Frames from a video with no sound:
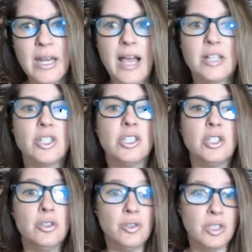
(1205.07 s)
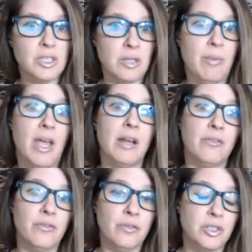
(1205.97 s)
actually use it
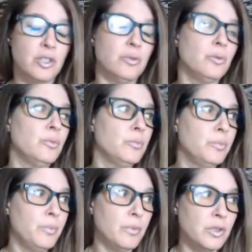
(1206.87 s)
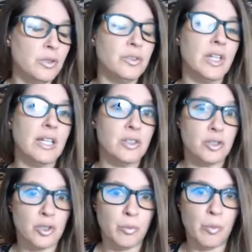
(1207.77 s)
to use it as a
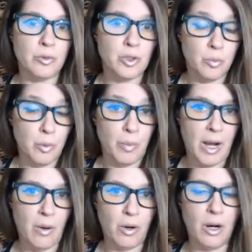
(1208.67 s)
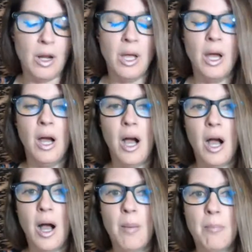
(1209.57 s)
superpower.
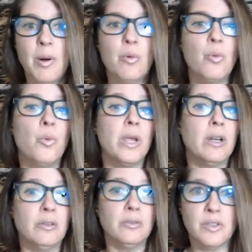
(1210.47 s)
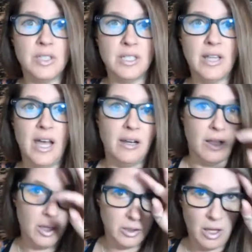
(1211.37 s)
But we don't see that
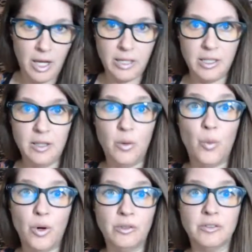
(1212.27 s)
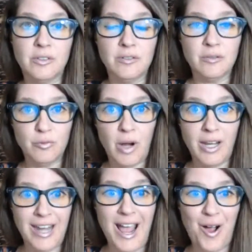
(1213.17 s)
a lot in the world right
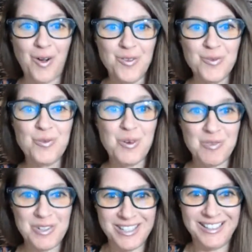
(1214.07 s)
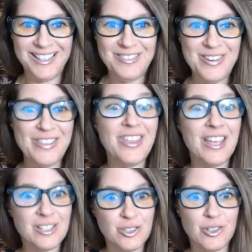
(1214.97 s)
now when we're dealing with
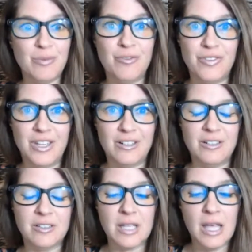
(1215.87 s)
extreme fears